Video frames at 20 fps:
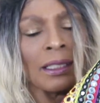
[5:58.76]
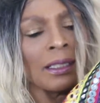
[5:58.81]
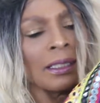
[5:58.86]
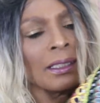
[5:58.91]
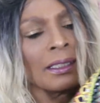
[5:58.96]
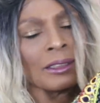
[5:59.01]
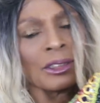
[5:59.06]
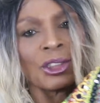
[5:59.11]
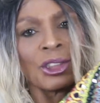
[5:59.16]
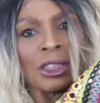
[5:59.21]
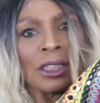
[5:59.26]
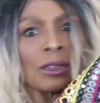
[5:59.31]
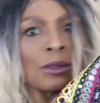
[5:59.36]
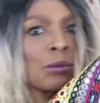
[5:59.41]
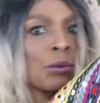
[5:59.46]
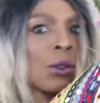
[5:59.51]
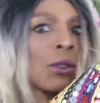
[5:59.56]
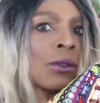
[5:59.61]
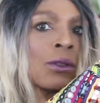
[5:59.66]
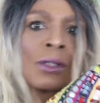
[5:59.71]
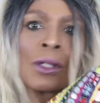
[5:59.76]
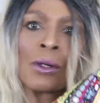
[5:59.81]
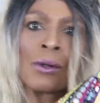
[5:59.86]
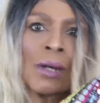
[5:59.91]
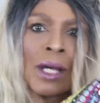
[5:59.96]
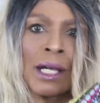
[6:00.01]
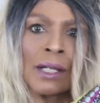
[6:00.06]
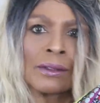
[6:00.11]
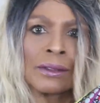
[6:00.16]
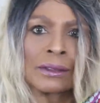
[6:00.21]
It just won't
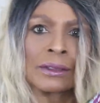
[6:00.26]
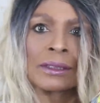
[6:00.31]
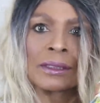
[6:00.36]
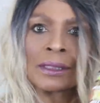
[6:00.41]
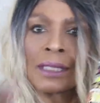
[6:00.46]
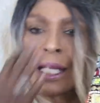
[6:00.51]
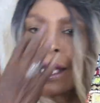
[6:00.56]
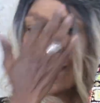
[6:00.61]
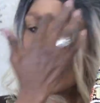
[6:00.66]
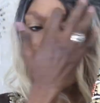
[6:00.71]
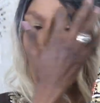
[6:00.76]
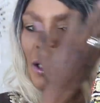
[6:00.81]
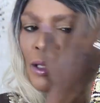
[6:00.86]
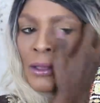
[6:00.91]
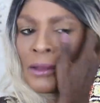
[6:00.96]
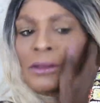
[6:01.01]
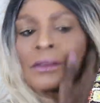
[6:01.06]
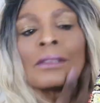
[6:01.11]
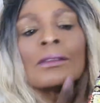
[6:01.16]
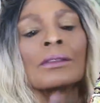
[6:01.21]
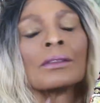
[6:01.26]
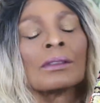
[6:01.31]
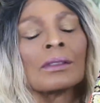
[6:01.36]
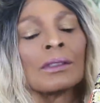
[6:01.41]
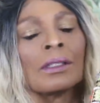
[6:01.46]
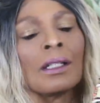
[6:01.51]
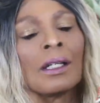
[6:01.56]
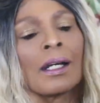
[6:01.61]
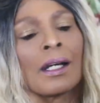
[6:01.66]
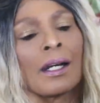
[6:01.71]
go out of style
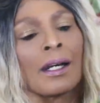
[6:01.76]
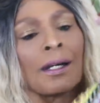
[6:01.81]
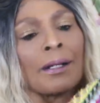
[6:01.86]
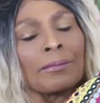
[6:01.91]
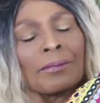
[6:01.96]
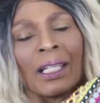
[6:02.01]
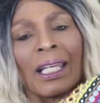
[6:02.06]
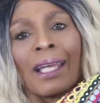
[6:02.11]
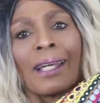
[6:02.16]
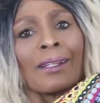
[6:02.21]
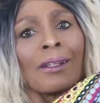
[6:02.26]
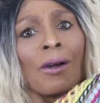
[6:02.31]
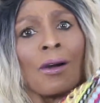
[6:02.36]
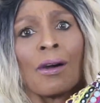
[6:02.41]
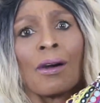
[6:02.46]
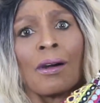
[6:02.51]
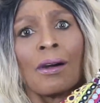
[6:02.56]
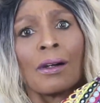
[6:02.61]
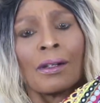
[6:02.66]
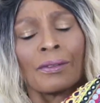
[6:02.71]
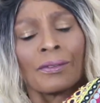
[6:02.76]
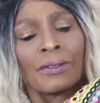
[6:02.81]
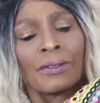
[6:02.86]
at all.